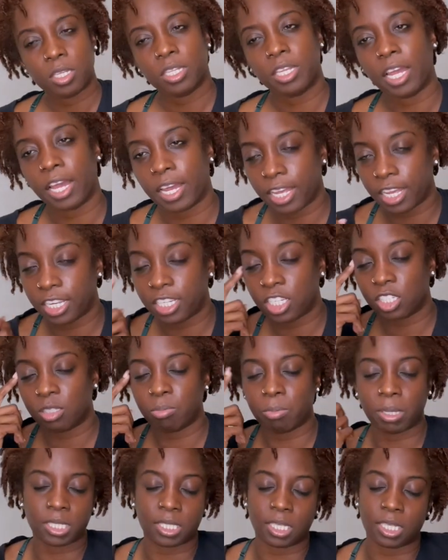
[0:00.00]
that, it just
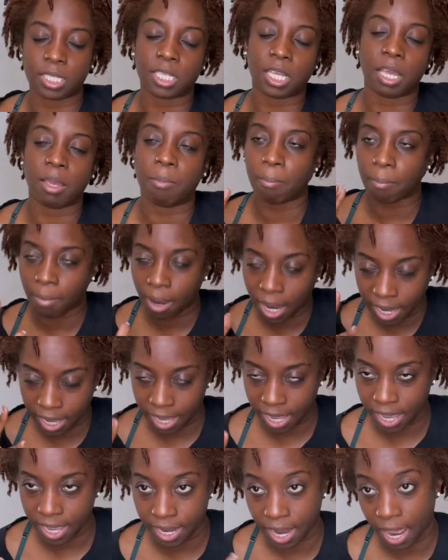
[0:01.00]
makes sense in my
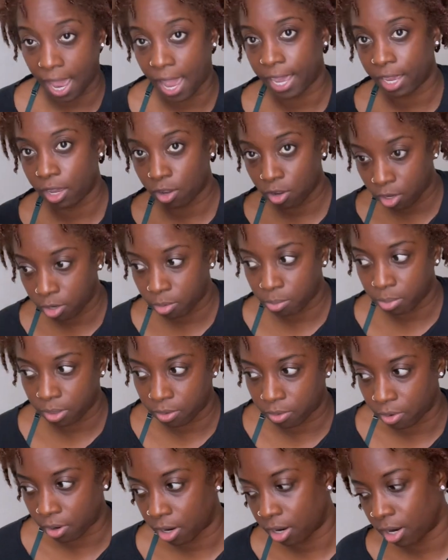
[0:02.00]
head. I could be
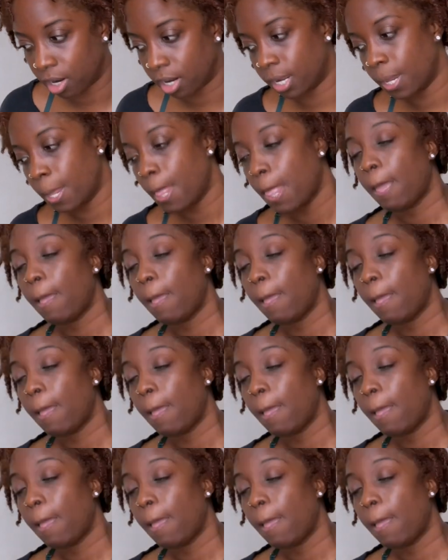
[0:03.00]
wrong.